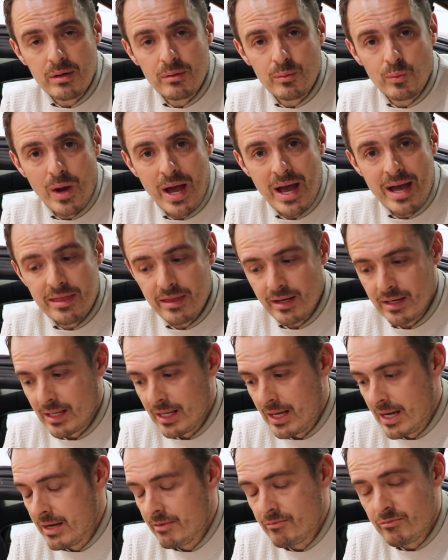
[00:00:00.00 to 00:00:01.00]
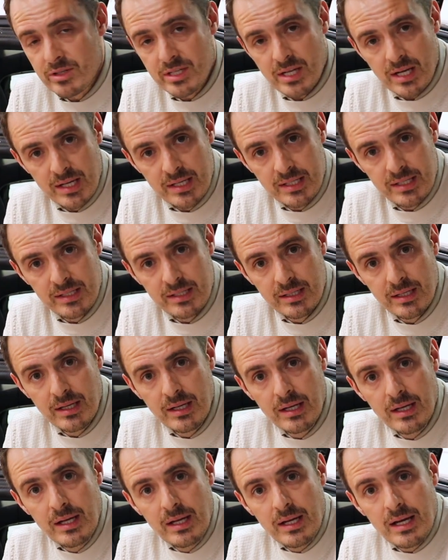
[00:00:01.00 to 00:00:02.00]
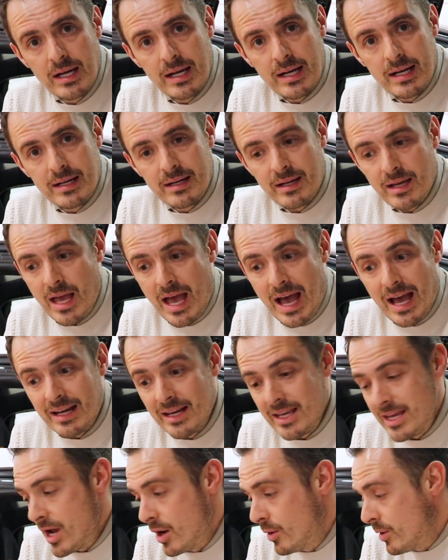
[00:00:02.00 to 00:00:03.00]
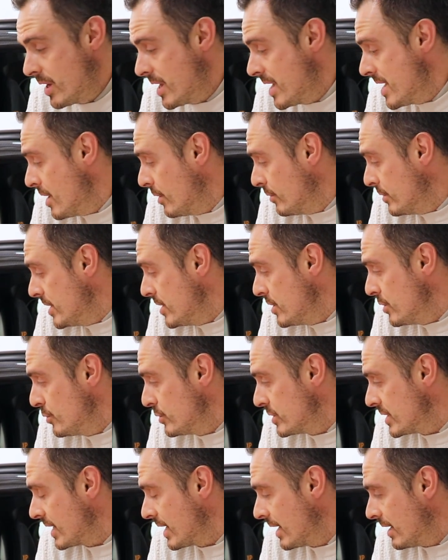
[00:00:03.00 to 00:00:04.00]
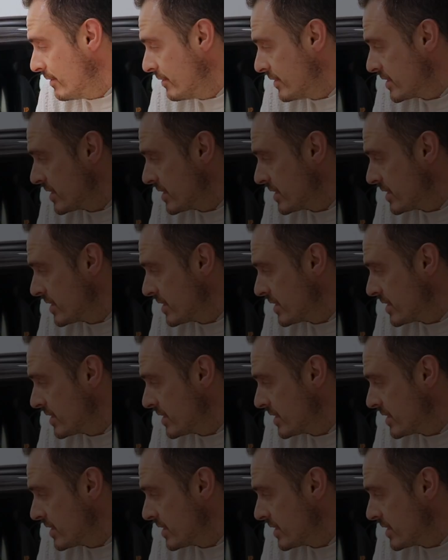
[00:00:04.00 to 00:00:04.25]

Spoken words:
where the client resided, and he only used the car for